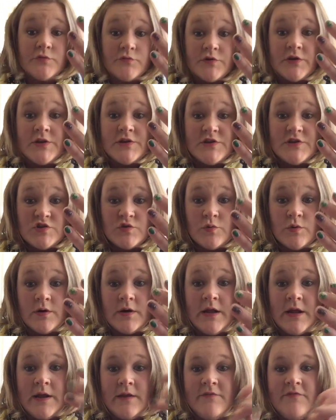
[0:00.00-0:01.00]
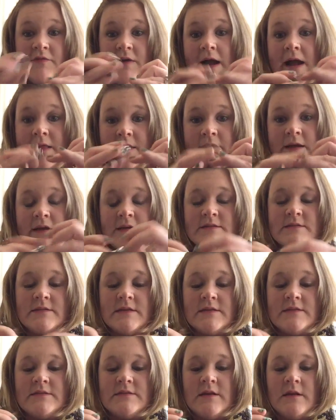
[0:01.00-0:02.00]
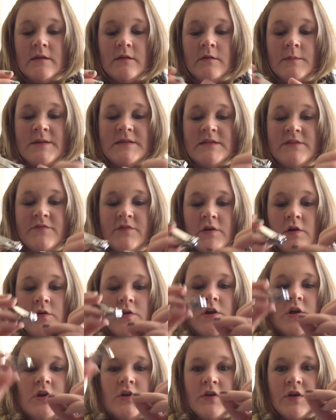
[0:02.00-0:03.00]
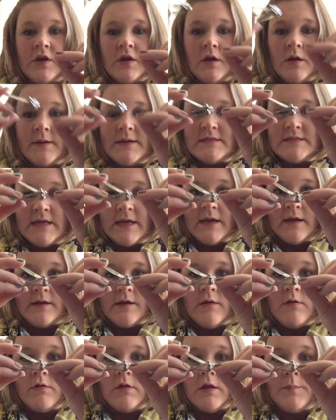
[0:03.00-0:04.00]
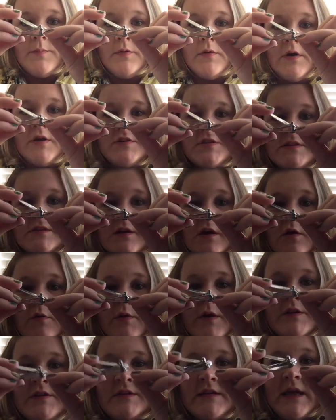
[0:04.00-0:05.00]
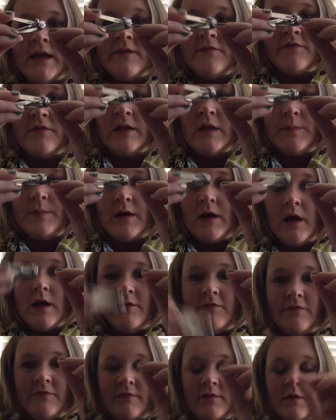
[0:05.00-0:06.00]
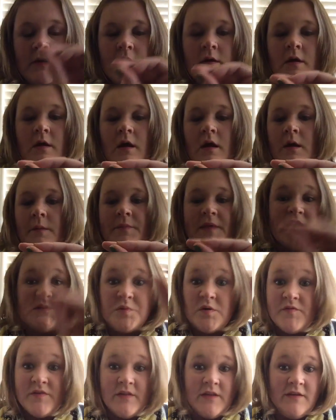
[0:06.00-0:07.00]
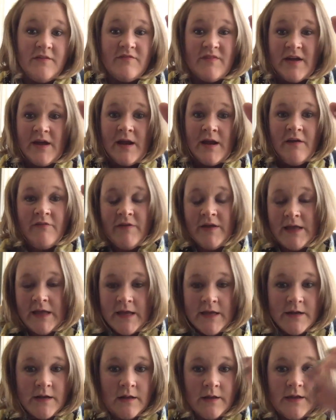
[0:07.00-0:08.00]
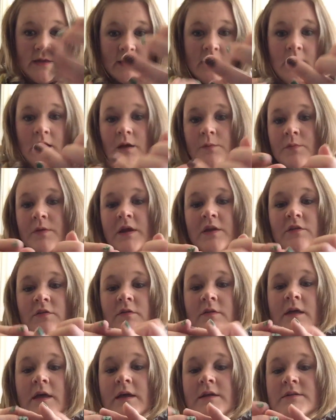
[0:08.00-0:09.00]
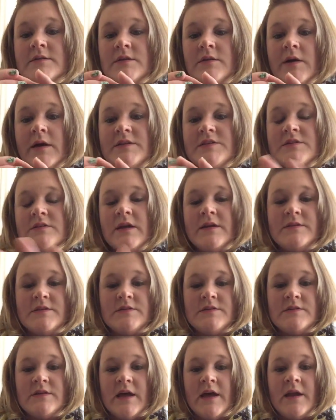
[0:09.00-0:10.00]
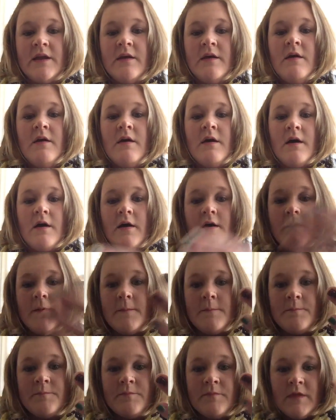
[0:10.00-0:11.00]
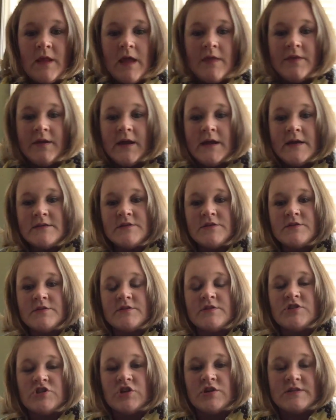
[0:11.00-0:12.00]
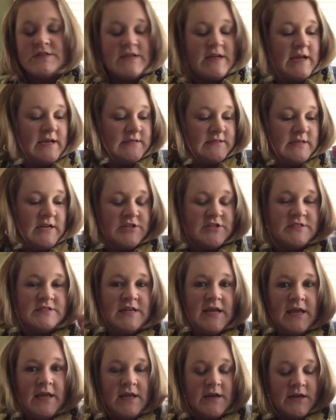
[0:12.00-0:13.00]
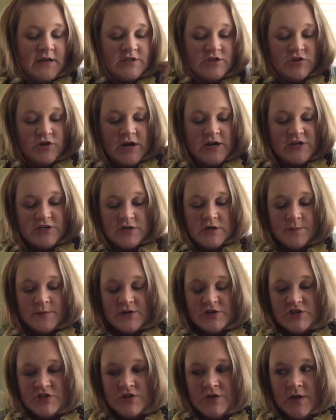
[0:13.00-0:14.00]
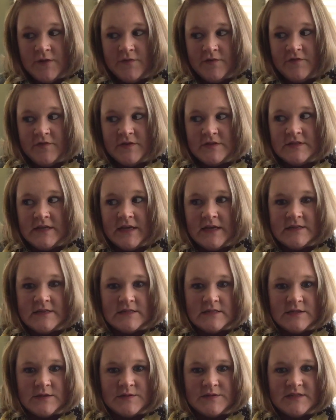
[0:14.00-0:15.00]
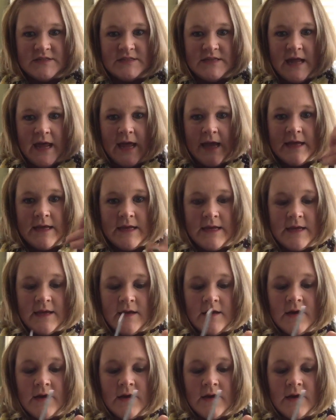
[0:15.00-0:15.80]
really short and filing is a little bit difficult, you can always take a nail clipper and just go in and just kind of clip it off. That's perfectly fine. I feel like I get a clean cut when I do that, so I do like to do that. And then I do the shirt test. I just take it and I scratch it on my shirt, and if it feels like it's a little snaggy,